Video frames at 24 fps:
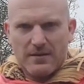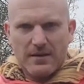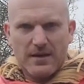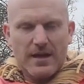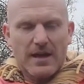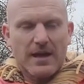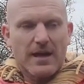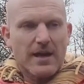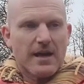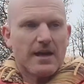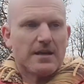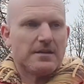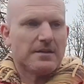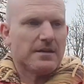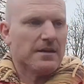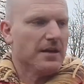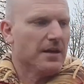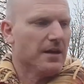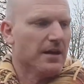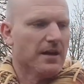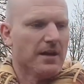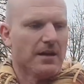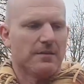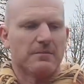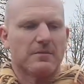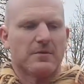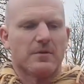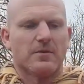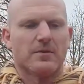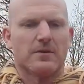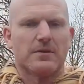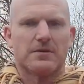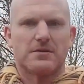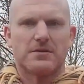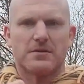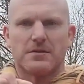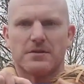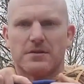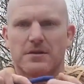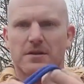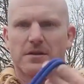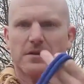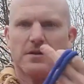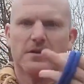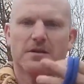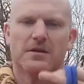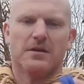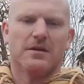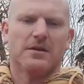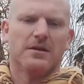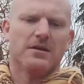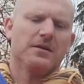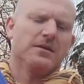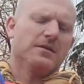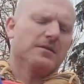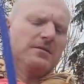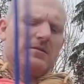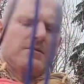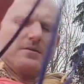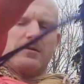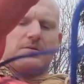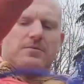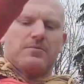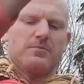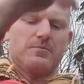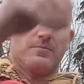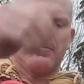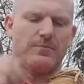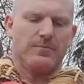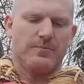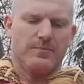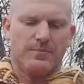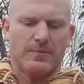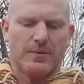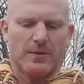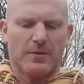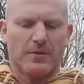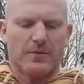and I'm going to just pull